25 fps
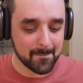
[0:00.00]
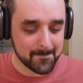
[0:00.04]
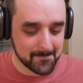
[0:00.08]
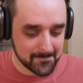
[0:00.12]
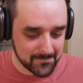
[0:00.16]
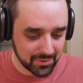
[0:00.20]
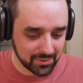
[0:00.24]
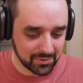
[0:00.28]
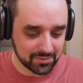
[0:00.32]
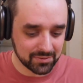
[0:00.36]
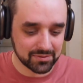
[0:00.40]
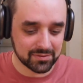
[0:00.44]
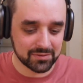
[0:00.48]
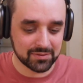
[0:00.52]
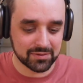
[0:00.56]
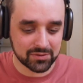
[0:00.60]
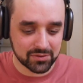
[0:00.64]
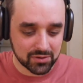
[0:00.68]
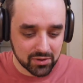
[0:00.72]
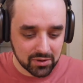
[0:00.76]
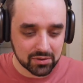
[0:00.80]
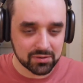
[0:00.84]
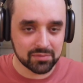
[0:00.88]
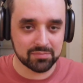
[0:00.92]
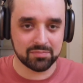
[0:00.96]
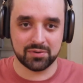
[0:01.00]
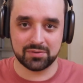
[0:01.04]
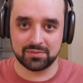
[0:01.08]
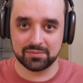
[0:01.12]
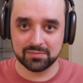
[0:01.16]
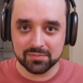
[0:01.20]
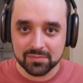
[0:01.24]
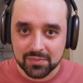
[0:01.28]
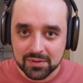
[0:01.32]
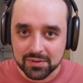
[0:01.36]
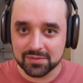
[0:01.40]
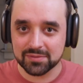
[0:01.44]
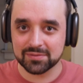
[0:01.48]
Boom, boom, boom,
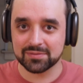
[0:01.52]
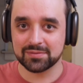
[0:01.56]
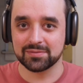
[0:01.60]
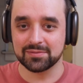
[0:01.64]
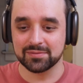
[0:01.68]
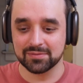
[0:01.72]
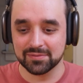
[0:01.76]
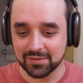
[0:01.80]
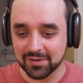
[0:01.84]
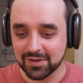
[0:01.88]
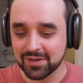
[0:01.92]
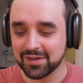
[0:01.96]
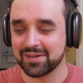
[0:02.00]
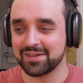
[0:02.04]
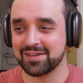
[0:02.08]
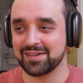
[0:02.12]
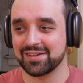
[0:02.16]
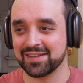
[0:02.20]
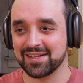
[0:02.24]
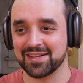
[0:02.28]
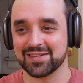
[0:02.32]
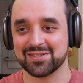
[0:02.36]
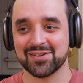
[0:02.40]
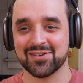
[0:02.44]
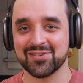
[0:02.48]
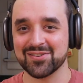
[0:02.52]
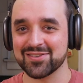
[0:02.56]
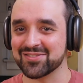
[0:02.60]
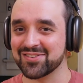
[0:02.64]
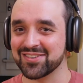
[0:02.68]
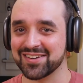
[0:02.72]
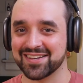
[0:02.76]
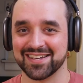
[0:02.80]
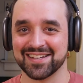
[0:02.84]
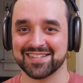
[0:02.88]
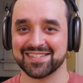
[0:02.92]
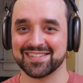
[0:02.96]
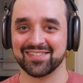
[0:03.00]
boom. That's always
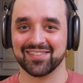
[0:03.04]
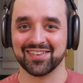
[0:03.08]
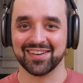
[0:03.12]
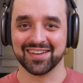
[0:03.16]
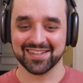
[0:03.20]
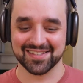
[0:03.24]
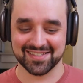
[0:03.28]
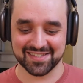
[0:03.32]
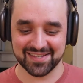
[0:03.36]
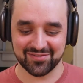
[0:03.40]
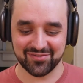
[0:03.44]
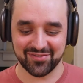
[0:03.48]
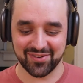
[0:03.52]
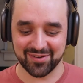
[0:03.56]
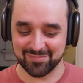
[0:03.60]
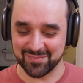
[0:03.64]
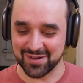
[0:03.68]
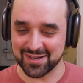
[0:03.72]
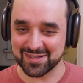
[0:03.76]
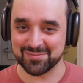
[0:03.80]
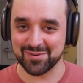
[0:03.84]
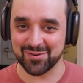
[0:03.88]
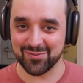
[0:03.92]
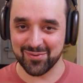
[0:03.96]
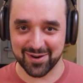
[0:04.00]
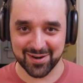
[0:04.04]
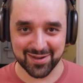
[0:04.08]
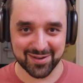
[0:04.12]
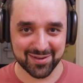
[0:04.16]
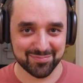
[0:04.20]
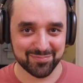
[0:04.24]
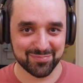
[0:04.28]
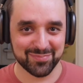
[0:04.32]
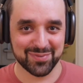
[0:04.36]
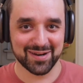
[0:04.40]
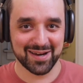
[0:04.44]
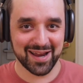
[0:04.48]
what gets me, is if it makes me want to